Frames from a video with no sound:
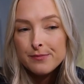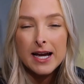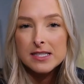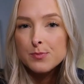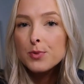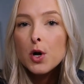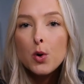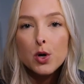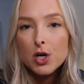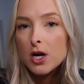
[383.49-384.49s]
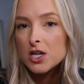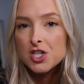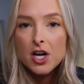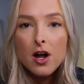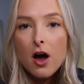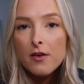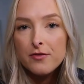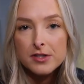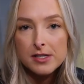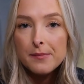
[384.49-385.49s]
I guess, broke or got shut
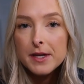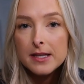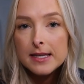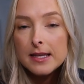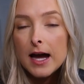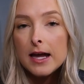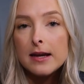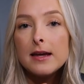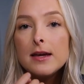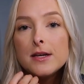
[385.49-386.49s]
off or something like that.